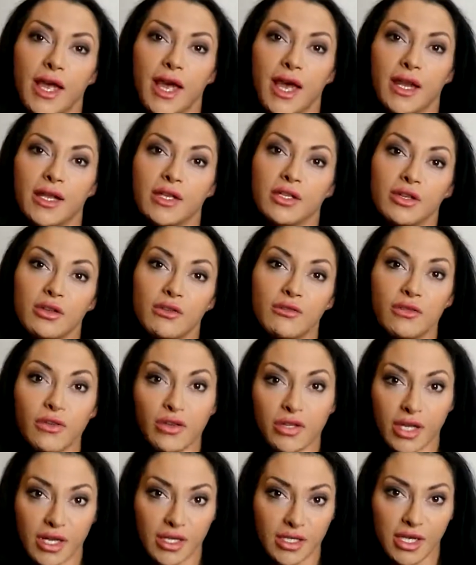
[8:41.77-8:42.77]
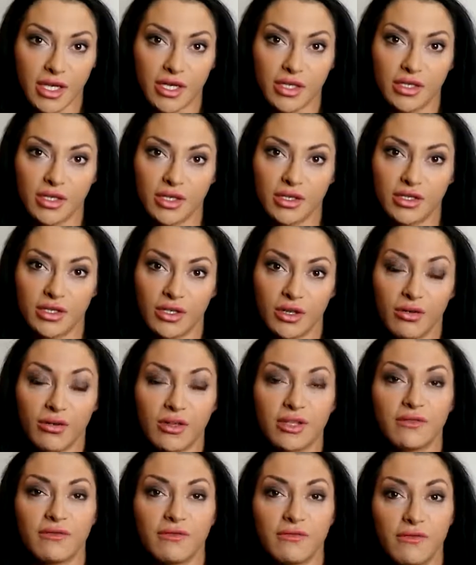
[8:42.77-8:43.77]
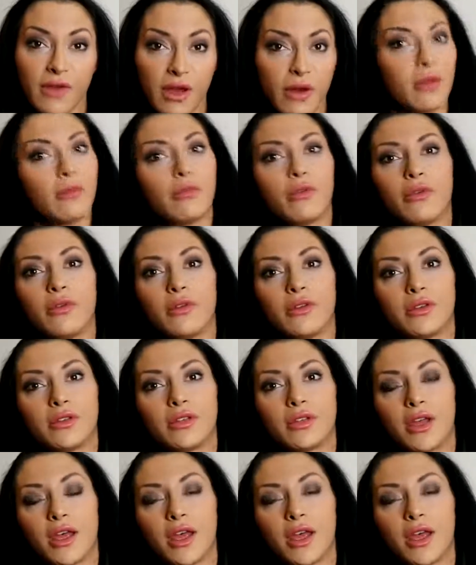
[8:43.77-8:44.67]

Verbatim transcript: and is good for your digestion, so it's very important.